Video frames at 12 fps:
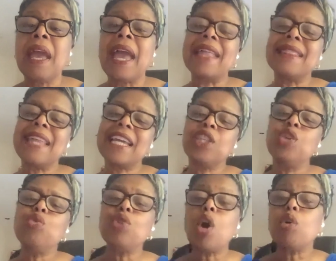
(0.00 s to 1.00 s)
and that
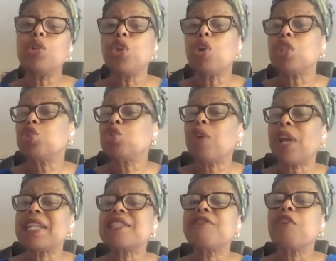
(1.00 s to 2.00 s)
you know your
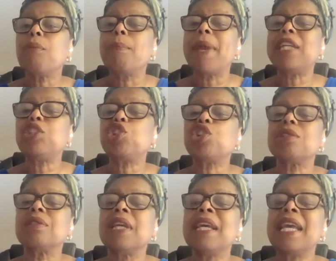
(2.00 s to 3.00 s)
transformation